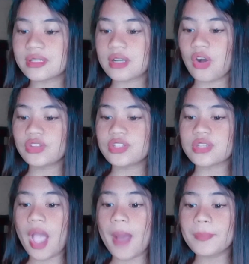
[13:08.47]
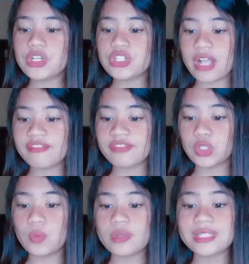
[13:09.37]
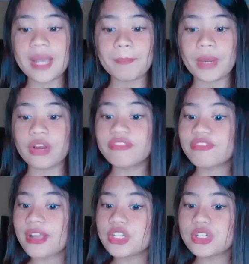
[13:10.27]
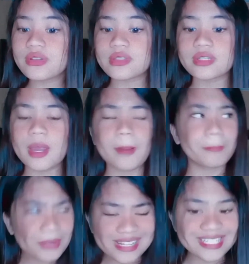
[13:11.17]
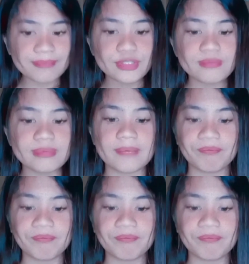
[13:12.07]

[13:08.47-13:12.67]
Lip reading: On this upper shelf you will see a pair of red shoes. Bring them to me."